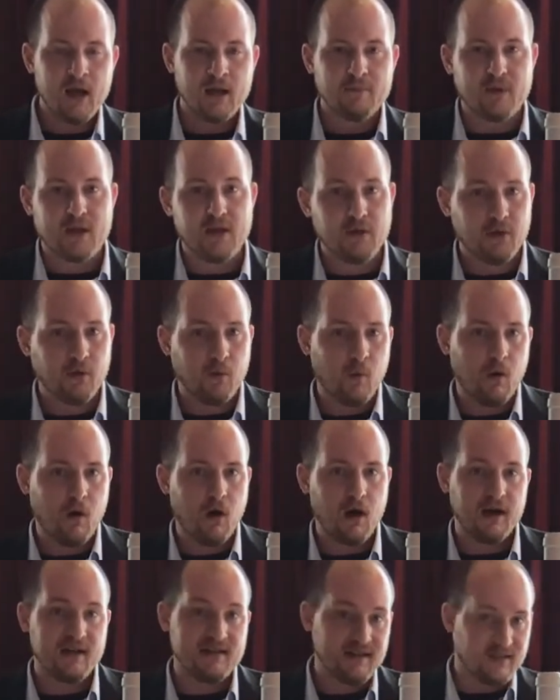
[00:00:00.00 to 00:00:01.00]
Pinot
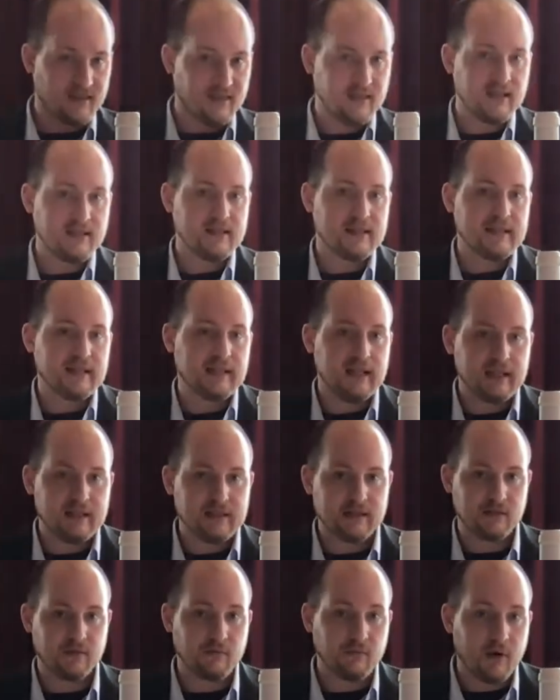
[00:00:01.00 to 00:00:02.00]
Noir is a
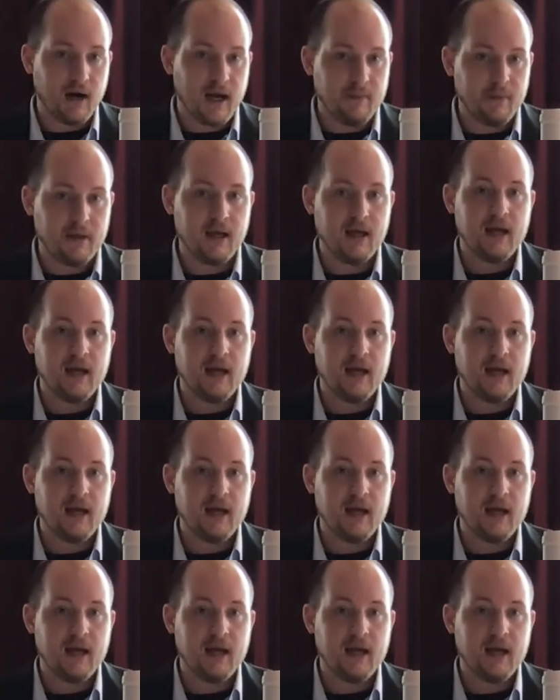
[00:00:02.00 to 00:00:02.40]
thin-skinned grape.